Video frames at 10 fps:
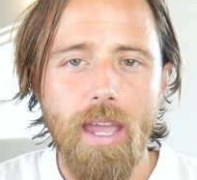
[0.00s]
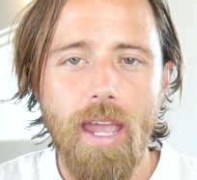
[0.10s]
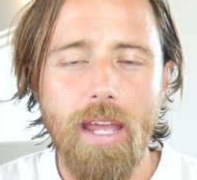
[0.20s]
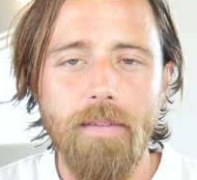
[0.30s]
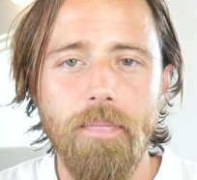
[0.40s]

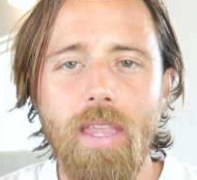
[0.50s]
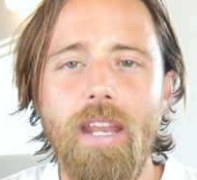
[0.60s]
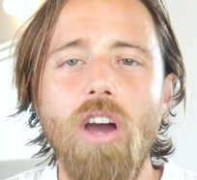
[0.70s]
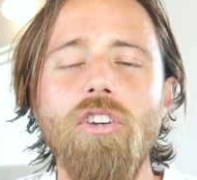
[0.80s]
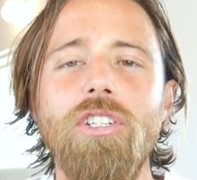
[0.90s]
And
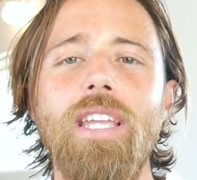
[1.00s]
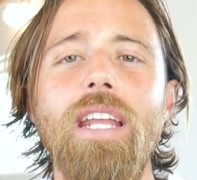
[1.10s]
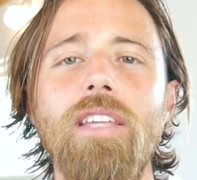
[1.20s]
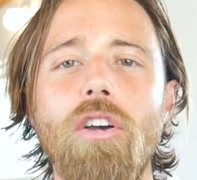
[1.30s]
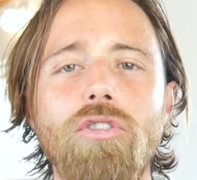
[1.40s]
in
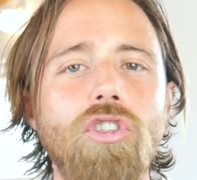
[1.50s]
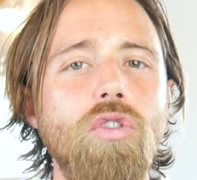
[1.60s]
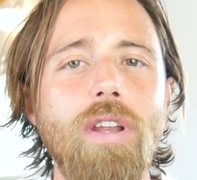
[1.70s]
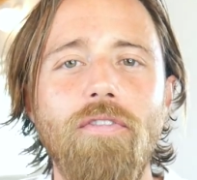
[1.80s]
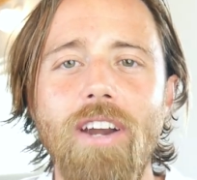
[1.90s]
understanding those
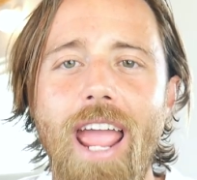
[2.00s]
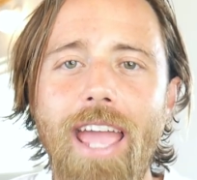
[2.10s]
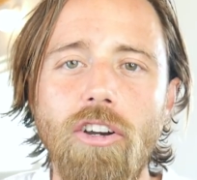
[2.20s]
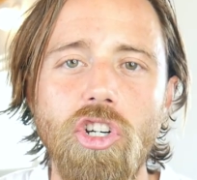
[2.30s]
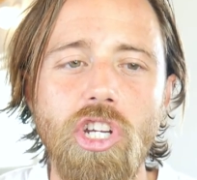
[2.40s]
two different
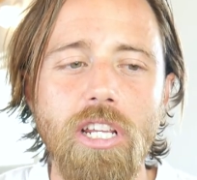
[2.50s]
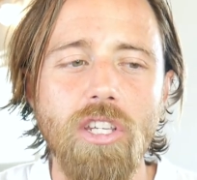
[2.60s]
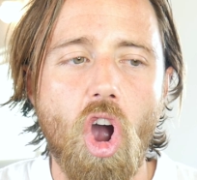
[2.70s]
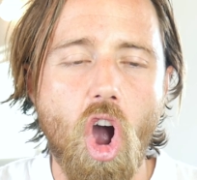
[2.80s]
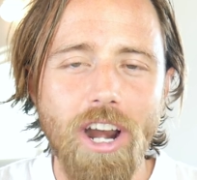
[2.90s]

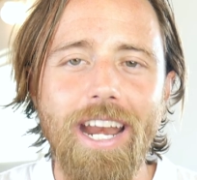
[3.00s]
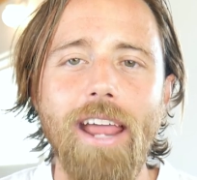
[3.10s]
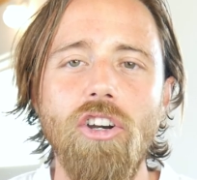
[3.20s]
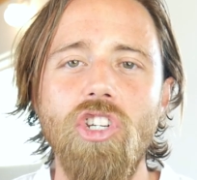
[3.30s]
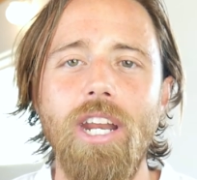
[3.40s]
energies on an
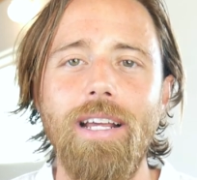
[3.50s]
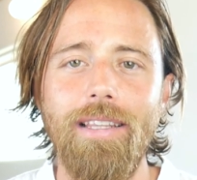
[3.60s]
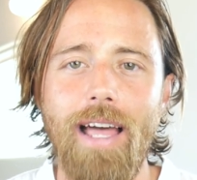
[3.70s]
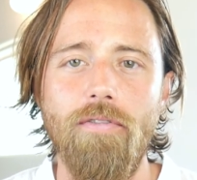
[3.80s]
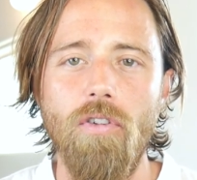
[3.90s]
energetic
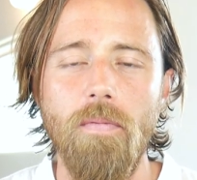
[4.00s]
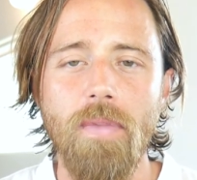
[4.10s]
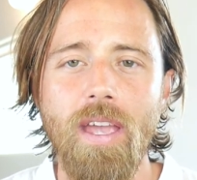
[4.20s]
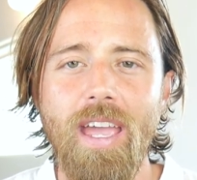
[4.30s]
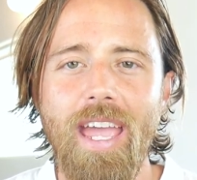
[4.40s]
level,
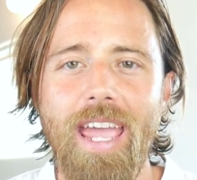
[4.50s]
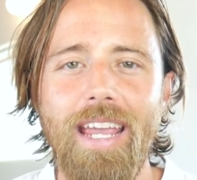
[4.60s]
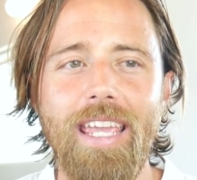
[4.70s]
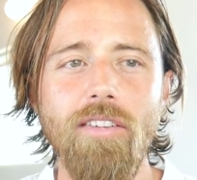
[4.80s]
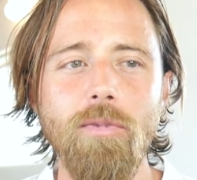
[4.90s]

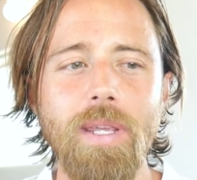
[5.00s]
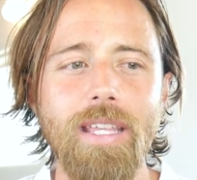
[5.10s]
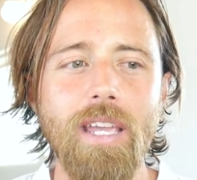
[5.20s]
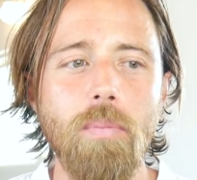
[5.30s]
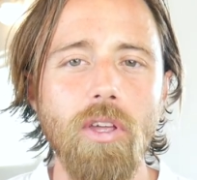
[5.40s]
it gives me
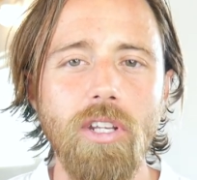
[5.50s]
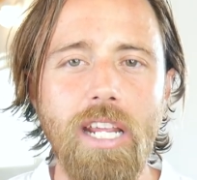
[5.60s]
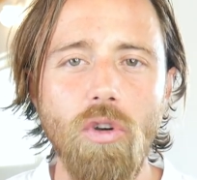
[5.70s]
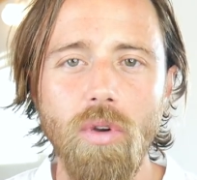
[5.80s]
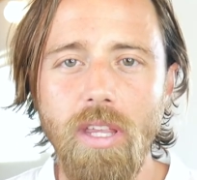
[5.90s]
the
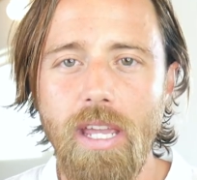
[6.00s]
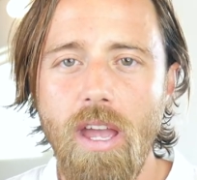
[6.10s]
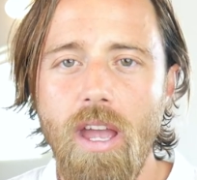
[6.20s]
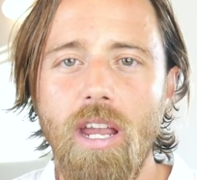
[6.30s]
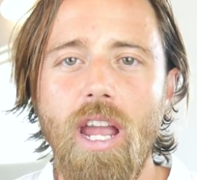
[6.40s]
ability to
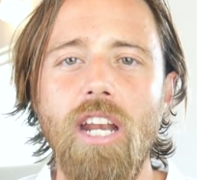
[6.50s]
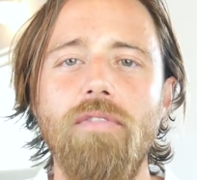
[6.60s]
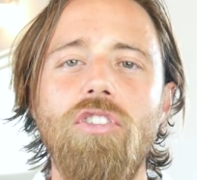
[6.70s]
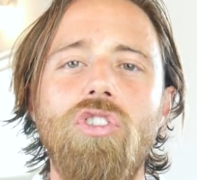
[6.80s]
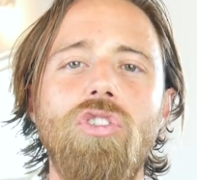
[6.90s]
really kind
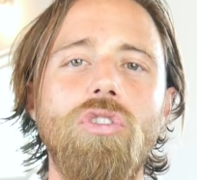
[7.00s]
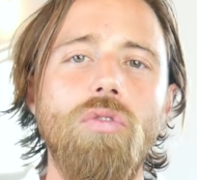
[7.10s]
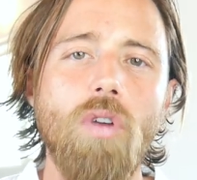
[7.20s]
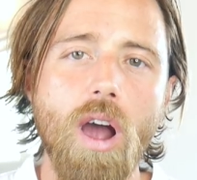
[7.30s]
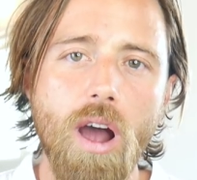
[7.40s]
of
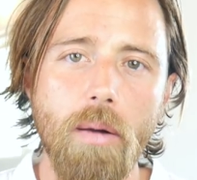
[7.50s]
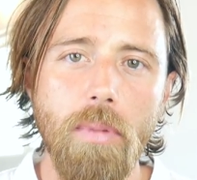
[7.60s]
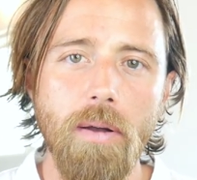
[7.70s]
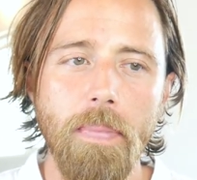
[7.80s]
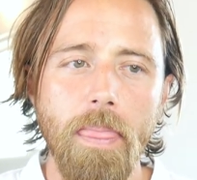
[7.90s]

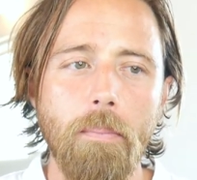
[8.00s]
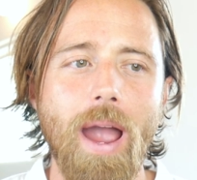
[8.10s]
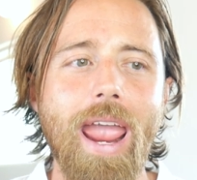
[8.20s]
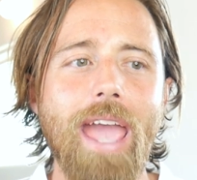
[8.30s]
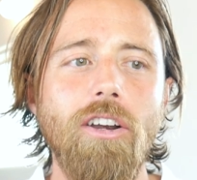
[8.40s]
scrub
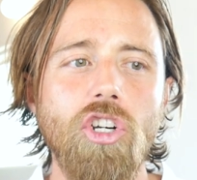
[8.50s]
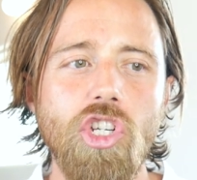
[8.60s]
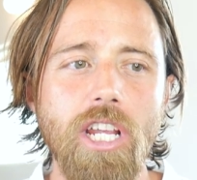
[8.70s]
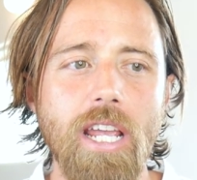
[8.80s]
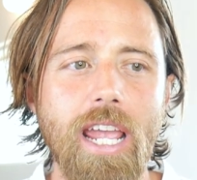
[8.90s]
my
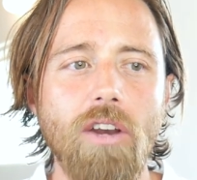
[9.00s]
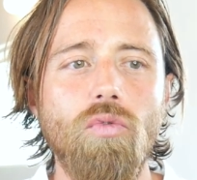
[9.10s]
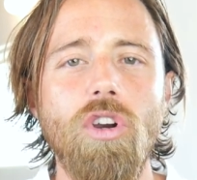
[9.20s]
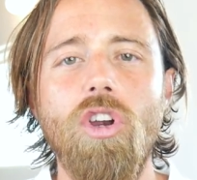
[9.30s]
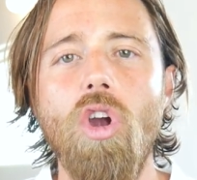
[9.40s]
energy in
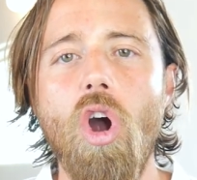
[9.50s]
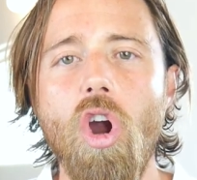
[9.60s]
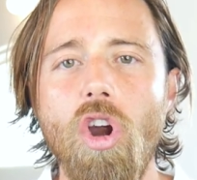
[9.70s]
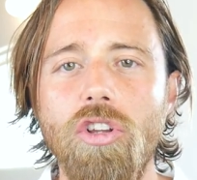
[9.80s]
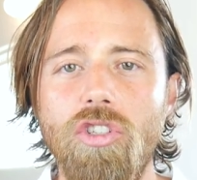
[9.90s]

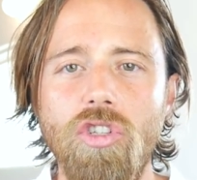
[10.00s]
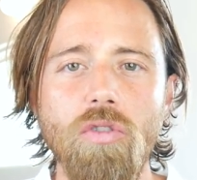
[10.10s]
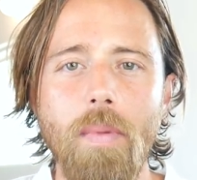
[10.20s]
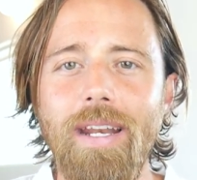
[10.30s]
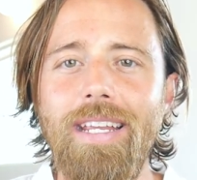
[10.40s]
regards
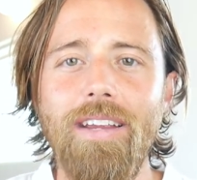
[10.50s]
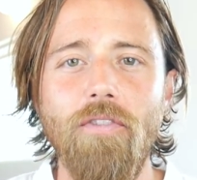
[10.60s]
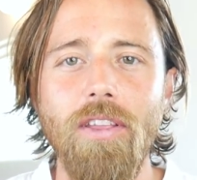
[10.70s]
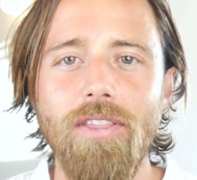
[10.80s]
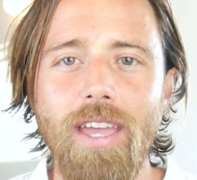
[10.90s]
to many
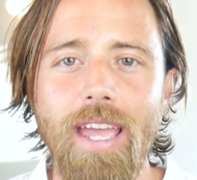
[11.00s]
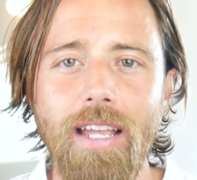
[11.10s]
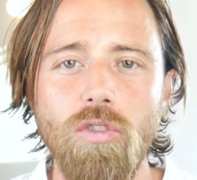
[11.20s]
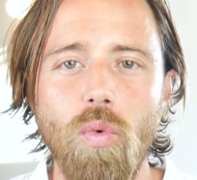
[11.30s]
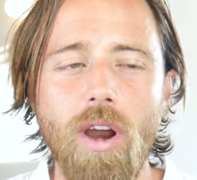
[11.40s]
different
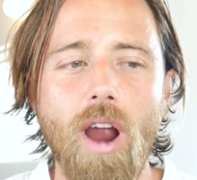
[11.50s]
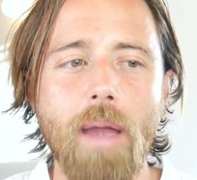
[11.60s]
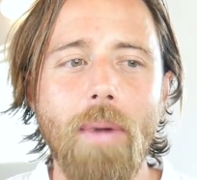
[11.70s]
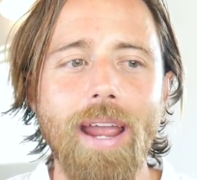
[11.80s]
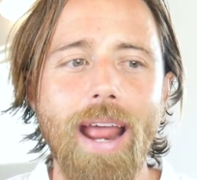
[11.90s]
things where I
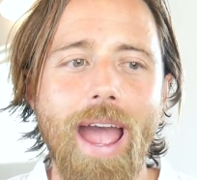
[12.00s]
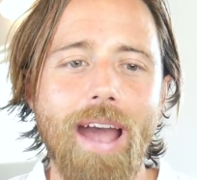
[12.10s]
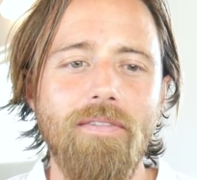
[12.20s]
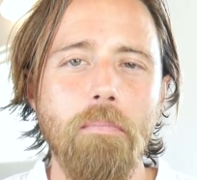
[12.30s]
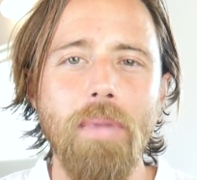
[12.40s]
might
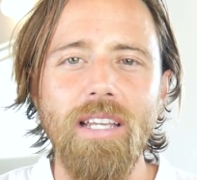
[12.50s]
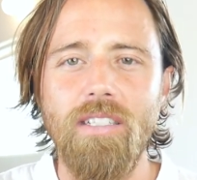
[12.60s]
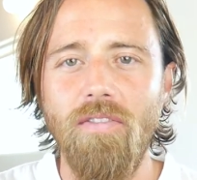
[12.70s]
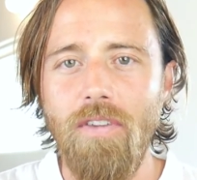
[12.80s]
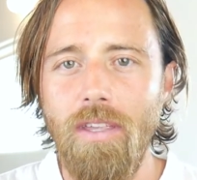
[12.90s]
have
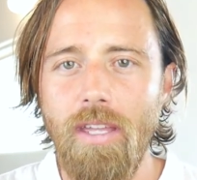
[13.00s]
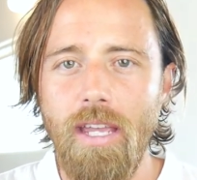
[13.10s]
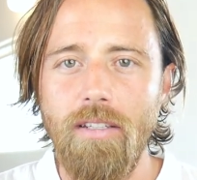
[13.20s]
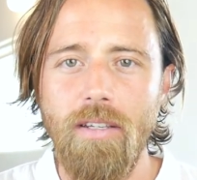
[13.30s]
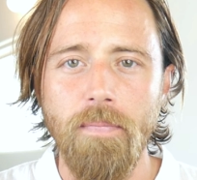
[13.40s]
mixed
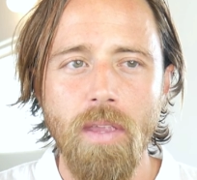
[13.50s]
feelings,